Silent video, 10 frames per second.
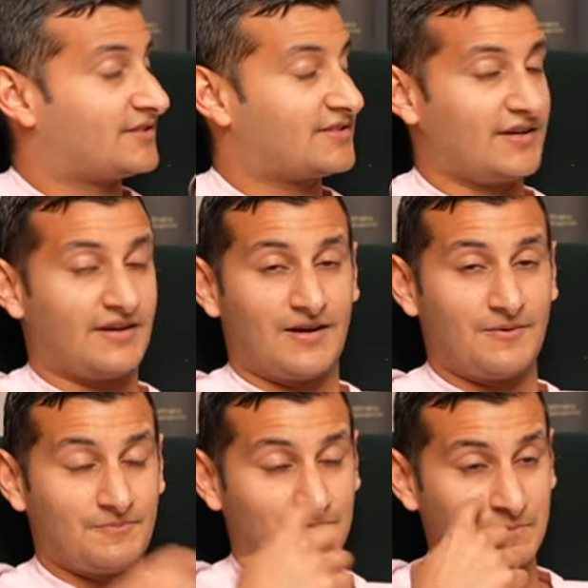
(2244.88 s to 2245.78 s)
It's
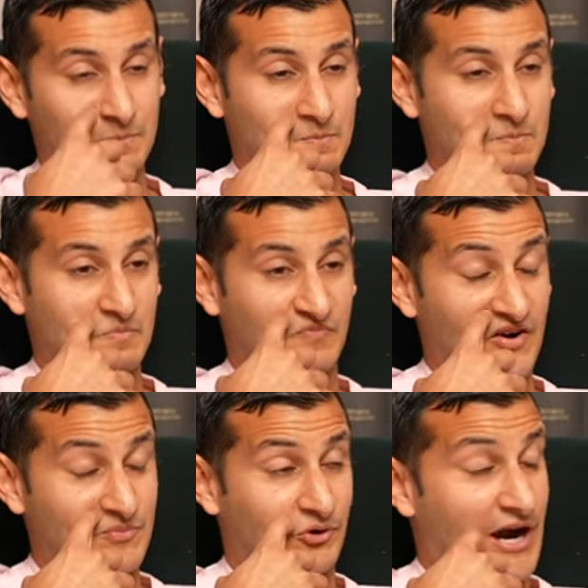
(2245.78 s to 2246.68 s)
um,
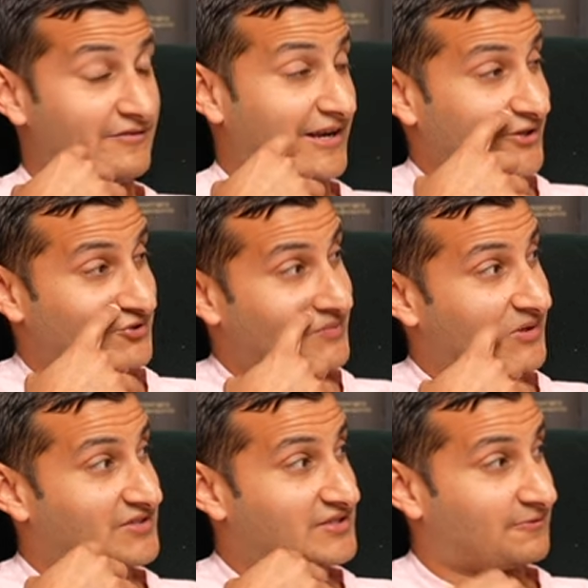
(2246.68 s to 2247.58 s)
very proud of it, actually,
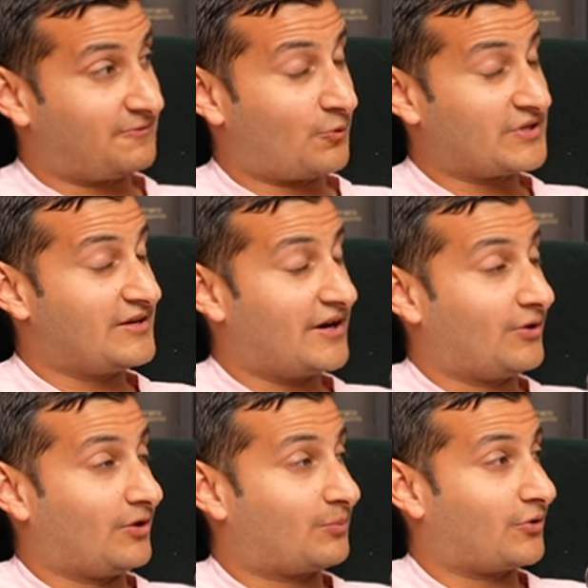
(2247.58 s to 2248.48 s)
because it's a forty-nine
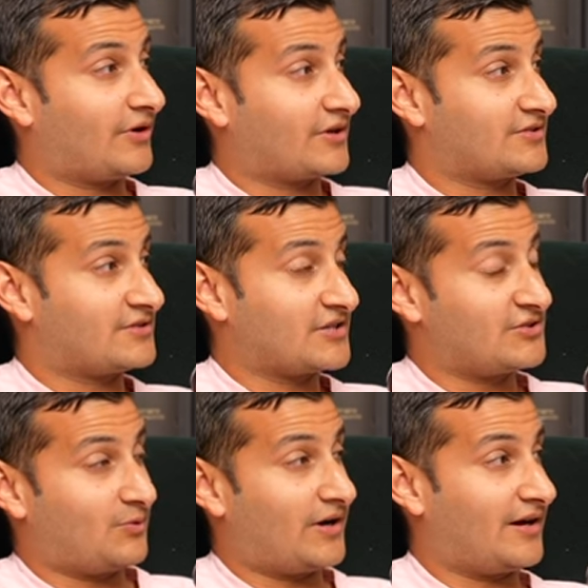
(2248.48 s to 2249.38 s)
dollar product. So it's
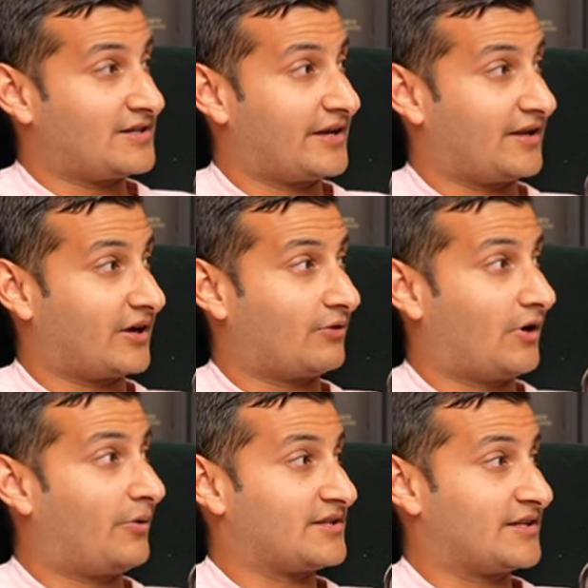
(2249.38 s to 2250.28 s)
actually quite hard to get like a
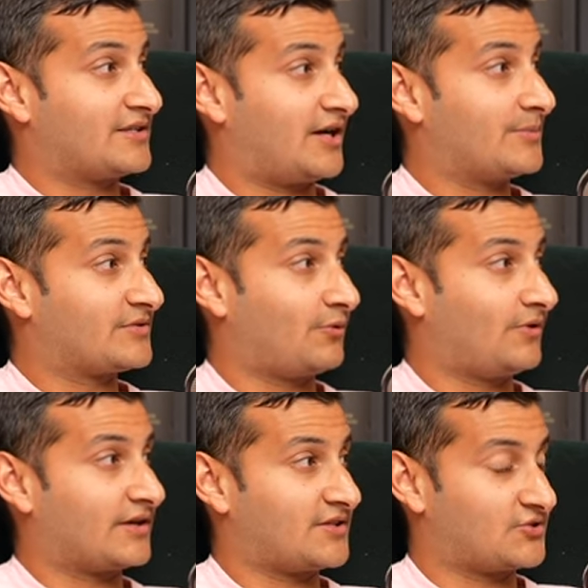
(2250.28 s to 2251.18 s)
ROAS at times for
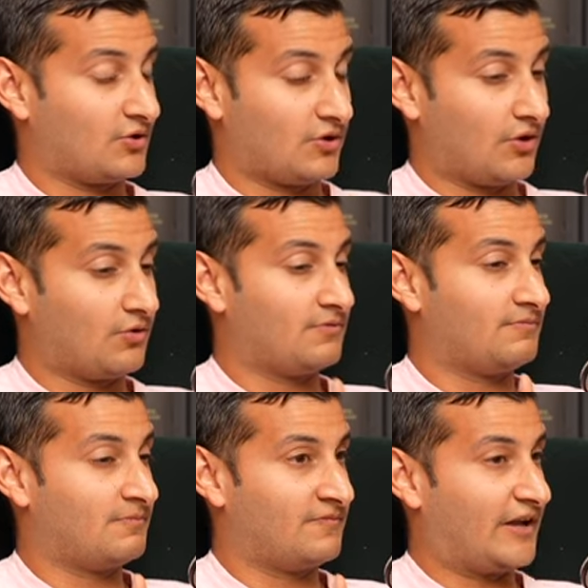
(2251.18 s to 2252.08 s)
like such a
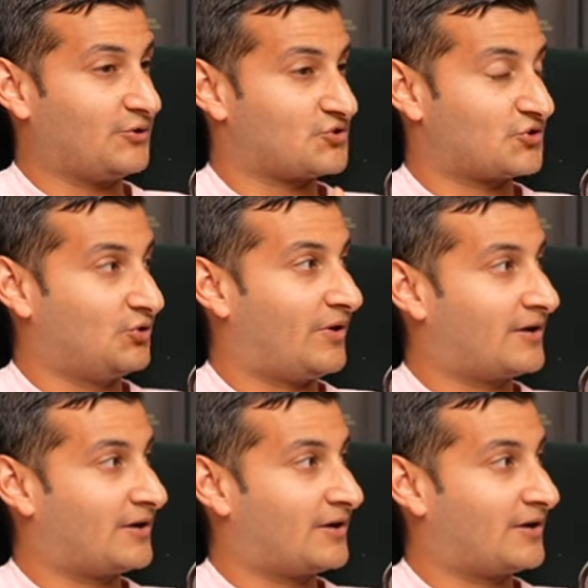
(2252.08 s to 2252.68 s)
low value S K U